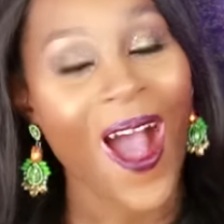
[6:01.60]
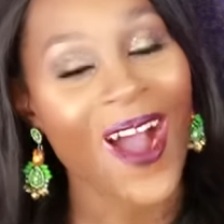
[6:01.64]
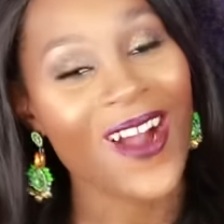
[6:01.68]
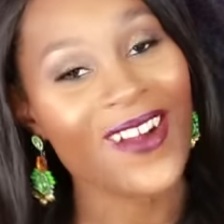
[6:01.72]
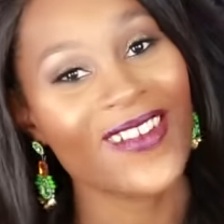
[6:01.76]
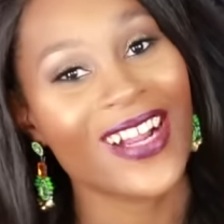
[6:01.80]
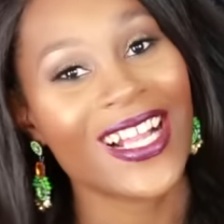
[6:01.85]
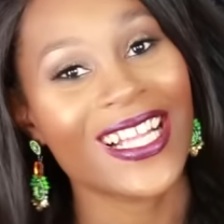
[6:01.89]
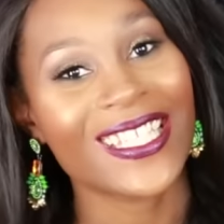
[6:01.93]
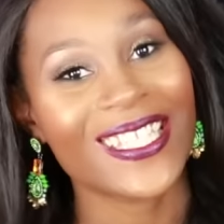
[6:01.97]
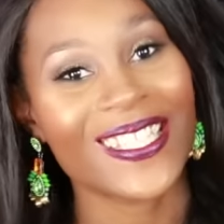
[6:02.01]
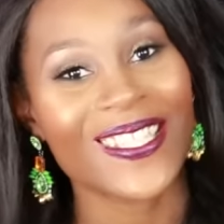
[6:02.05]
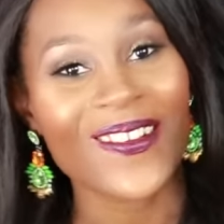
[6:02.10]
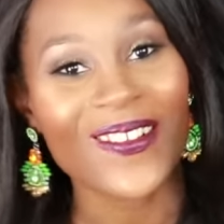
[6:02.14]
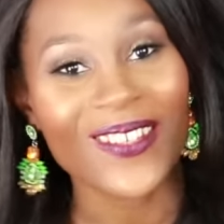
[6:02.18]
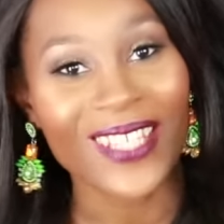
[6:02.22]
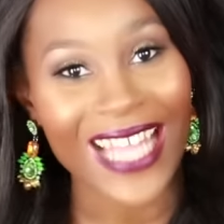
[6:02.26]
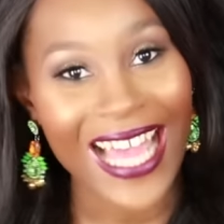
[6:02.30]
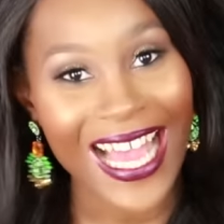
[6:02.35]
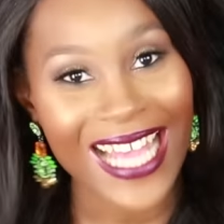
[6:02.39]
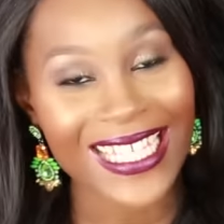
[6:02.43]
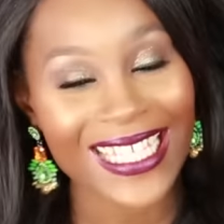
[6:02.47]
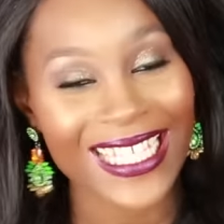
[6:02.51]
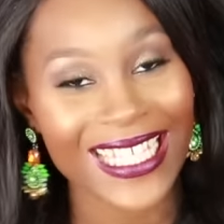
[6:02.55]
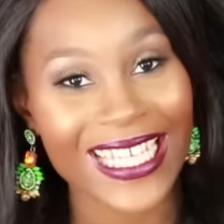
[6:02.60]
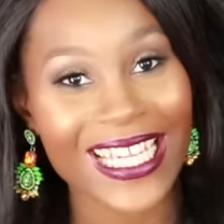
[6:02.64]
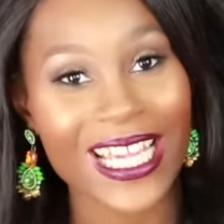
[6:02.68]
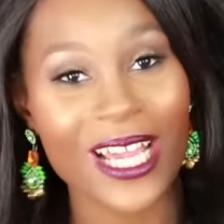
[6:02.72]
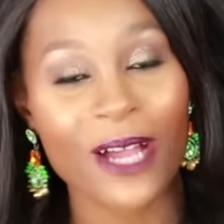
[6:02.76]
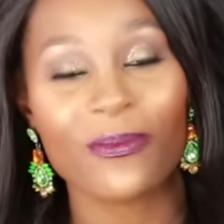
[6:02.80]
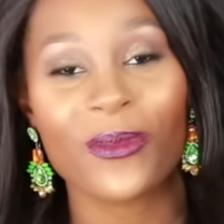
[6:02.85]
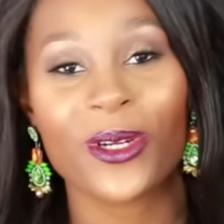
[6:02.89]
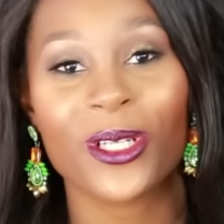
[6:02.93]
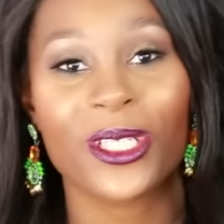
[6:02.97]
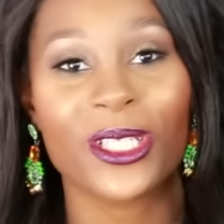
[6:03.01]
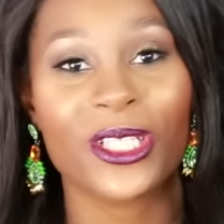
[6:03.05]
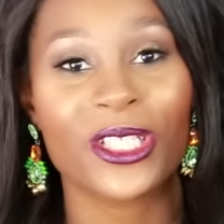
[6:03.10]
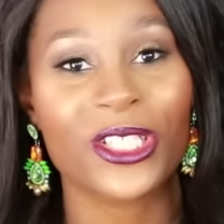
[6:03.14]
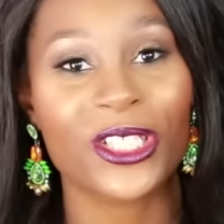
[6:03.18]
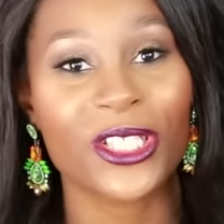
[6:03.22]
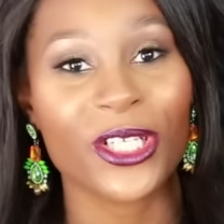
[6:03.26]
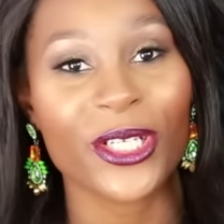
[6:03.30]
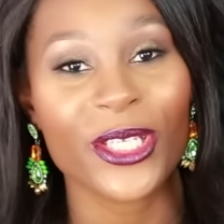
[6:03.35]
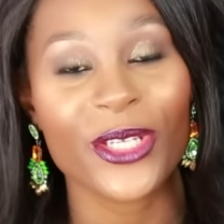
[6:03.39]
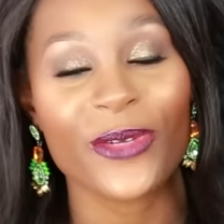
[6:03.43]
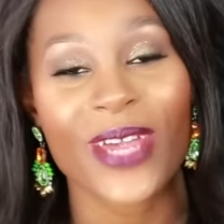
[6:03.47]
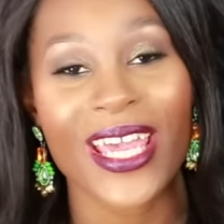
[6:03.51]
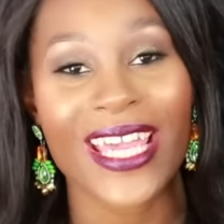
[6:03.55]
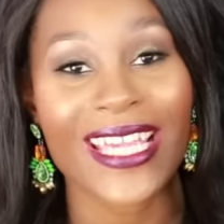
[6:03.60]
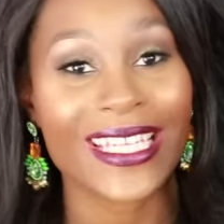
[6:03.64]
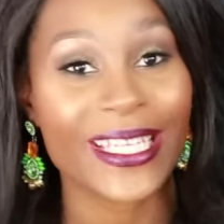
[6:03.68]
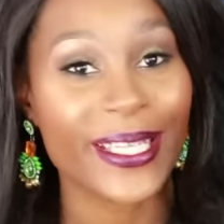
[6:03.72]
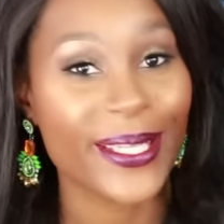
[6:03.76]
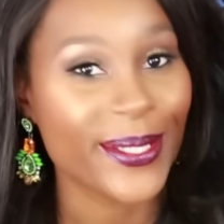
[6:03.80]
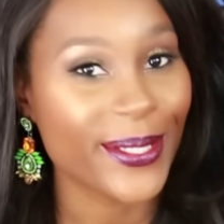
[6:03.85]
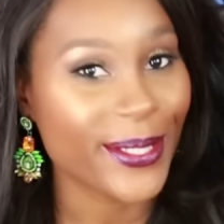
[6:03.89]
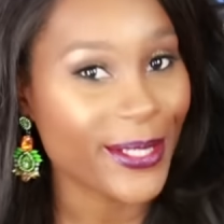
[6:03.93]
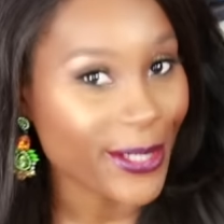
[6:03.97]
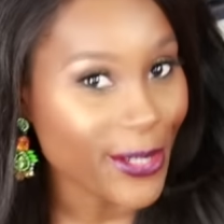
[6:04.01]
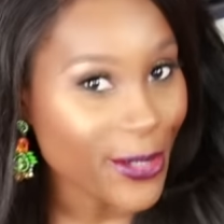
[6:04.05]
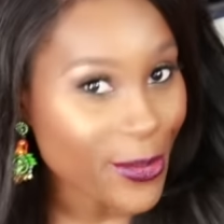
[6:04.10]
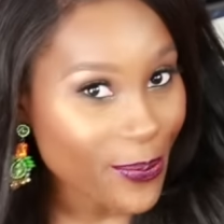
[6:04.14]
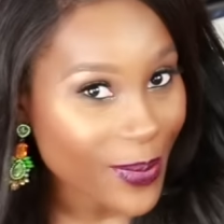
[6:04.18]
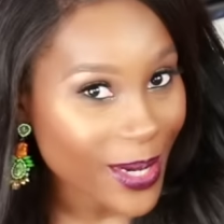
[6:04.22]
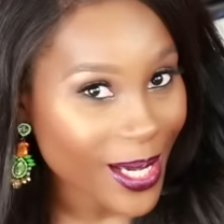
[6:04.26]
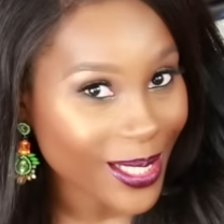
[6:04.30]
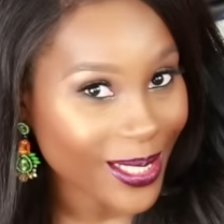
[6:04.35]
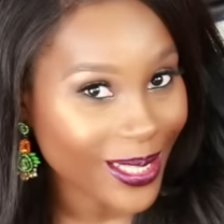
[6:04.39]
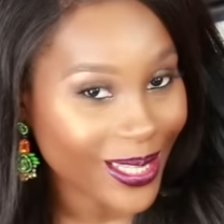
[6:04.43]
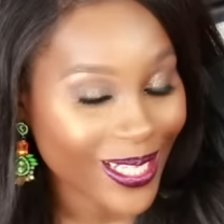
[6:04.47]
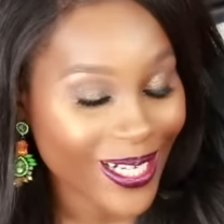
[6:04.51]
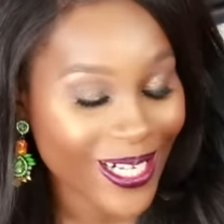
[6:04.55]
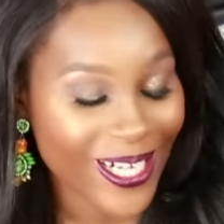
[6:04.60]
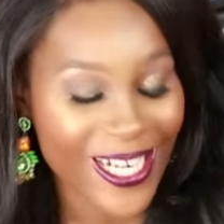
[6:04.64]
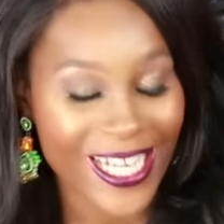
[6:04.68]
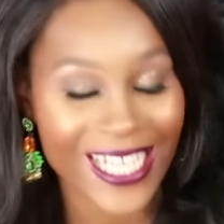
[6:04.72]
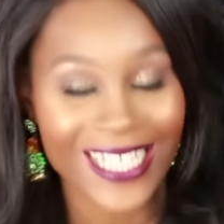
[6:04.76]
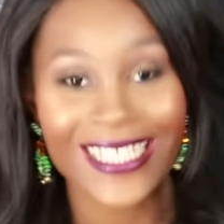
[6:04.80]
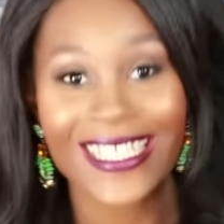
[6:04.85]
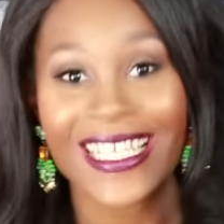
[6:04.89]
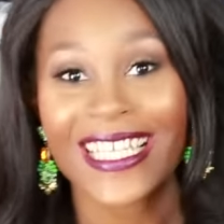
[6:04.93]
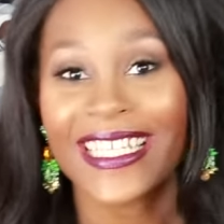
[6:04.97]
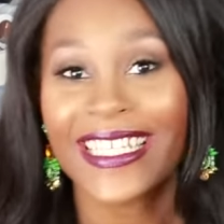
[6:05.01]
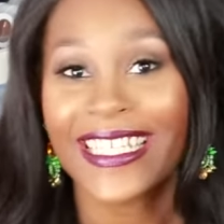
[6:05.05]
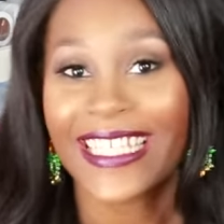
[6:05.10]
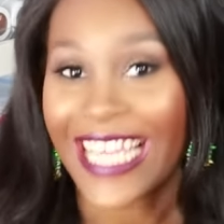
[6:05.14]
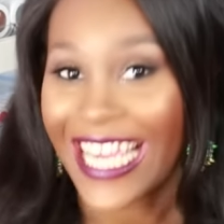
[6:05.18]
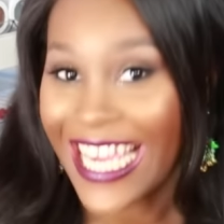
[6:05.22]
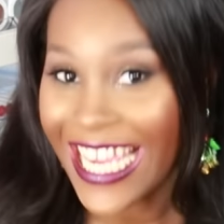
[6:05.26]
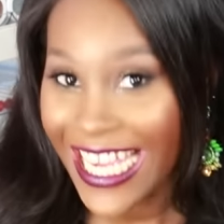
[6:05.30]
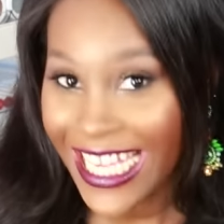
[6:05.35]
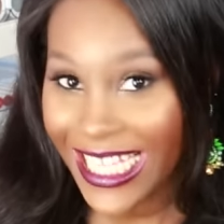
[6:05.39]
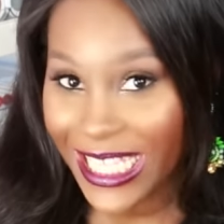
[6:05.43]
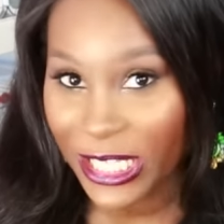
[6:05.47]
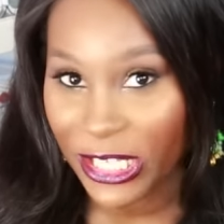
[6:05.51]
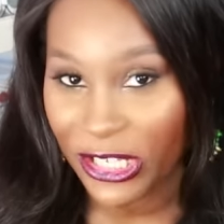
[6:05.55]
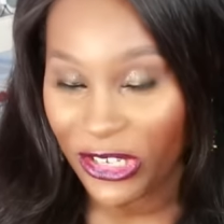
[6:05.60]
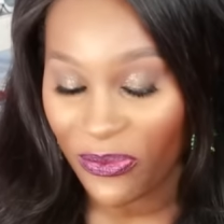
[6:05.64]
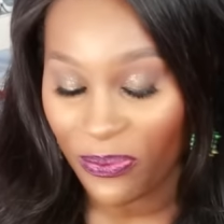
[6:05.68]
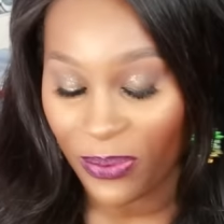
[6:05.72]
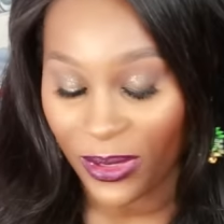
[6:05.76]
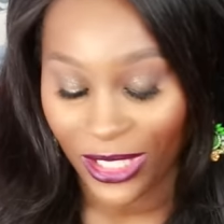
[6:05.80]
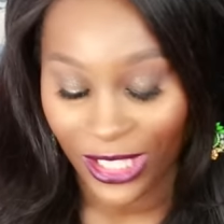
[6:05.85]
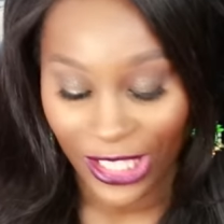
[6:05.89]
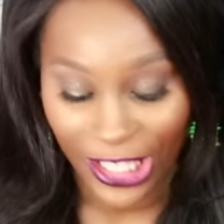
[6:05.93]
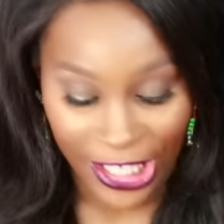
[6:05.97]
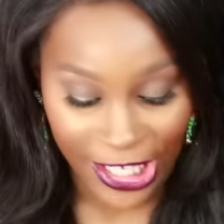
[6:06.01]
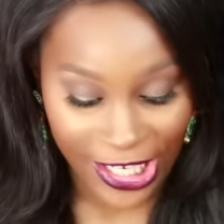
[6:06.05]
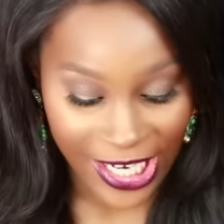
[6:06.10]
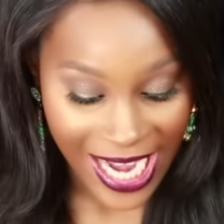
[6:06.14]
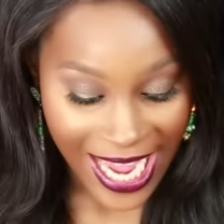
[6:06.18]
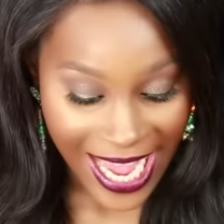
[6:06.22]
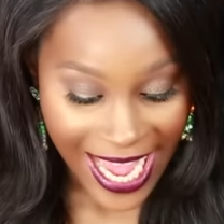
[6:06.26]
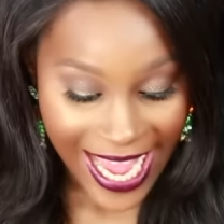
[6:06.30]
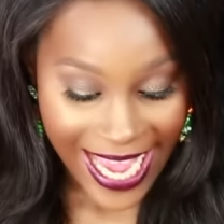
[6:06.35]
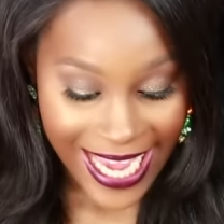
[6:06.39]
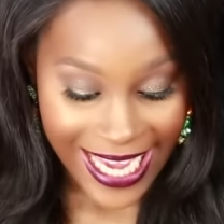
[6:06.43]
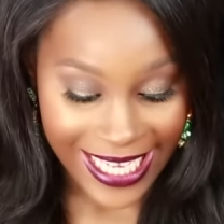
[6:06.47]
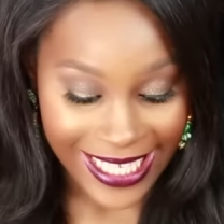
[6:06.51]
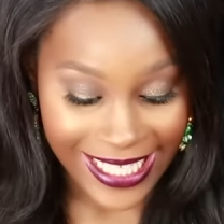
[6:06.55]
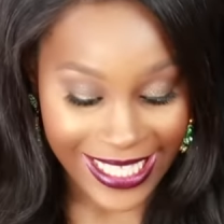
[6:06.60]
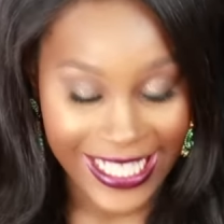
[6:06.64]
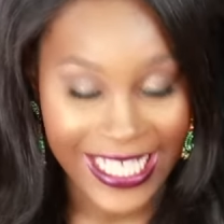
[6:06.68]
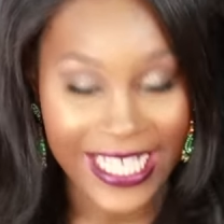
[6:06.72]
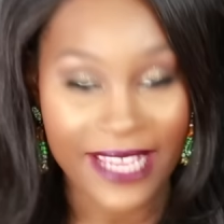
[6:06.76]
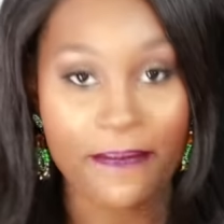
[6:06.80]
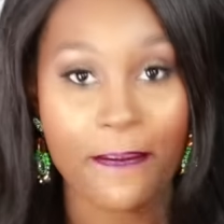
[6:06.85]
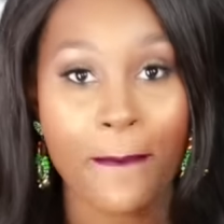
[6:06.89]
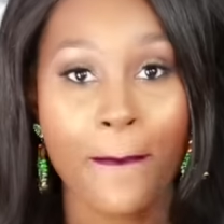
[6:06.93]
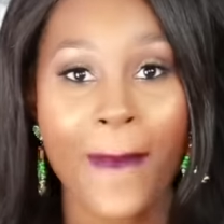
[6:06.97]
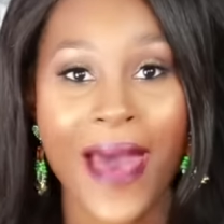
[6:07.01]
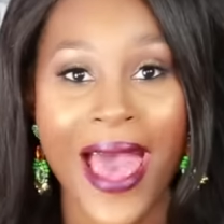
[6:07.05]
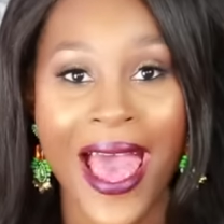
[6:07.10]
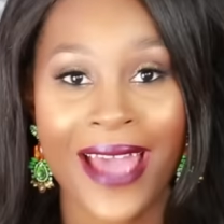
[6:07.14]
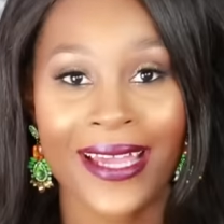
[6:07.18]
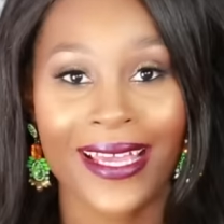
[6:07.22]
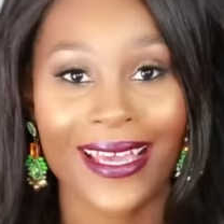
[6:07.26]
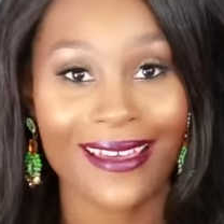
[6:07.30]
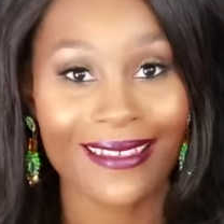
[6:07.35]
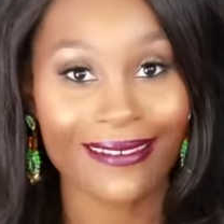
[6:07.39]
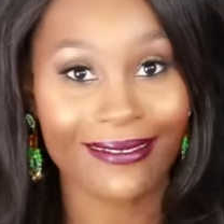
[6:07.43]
All right, so lastly, I'm going to show you a dupe alert, and today's dupe alert is the MAC